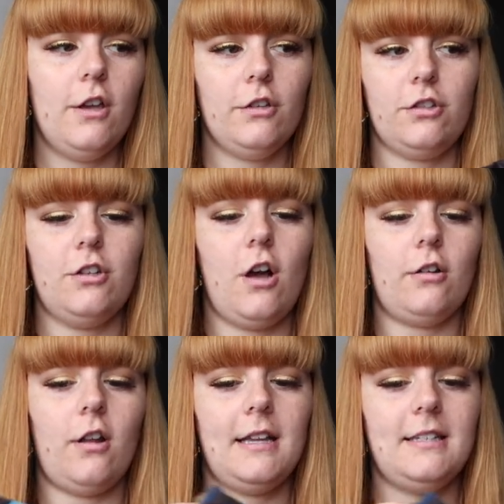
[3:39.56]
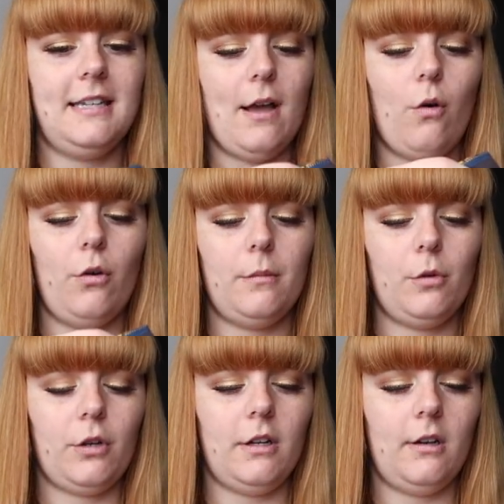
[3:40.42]
snug like to get on, I'm
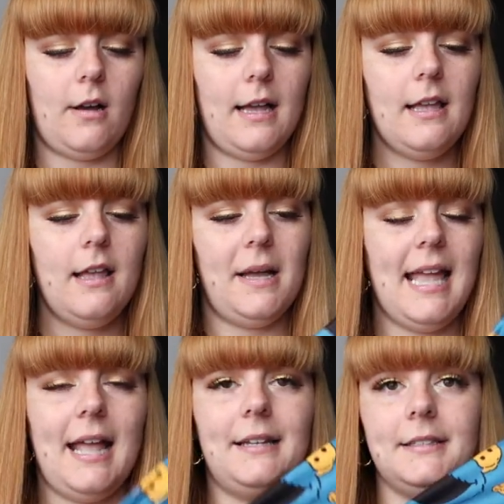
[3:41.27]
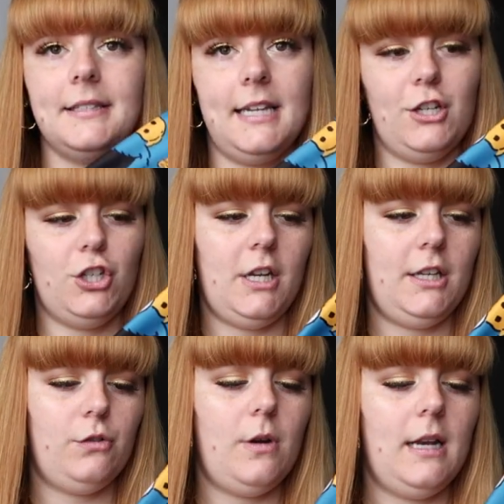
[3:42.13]
not gonna lie. Again, stitching
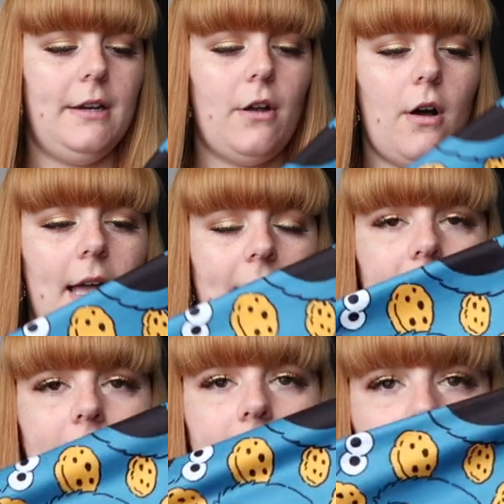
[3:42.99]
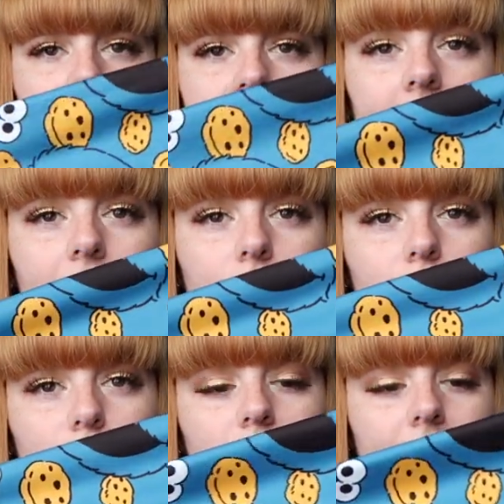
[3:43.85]
is really nice, the
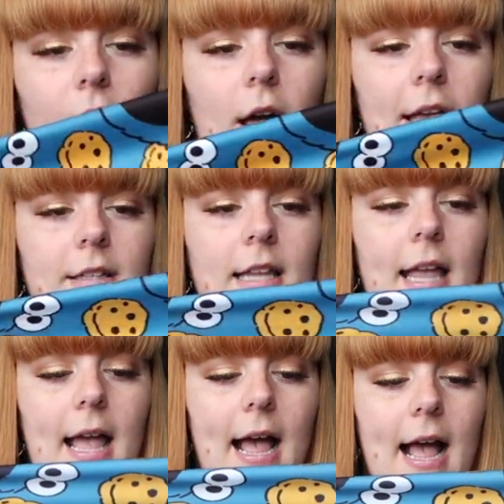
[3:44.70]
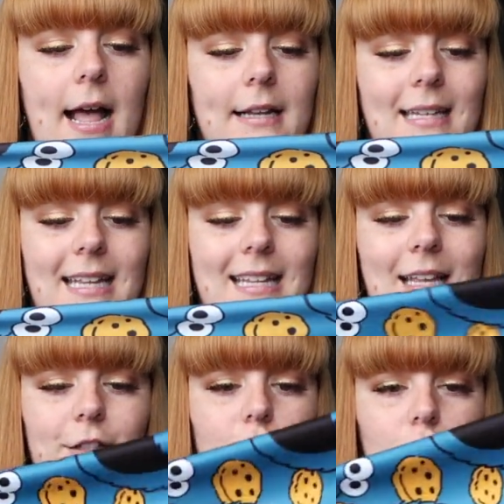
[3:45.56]
material is really nice, and it
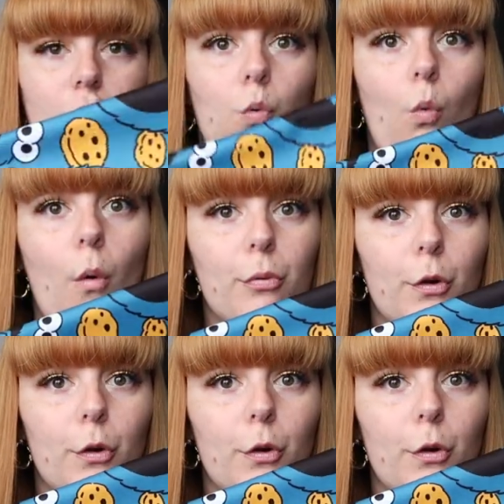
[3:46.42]
is squat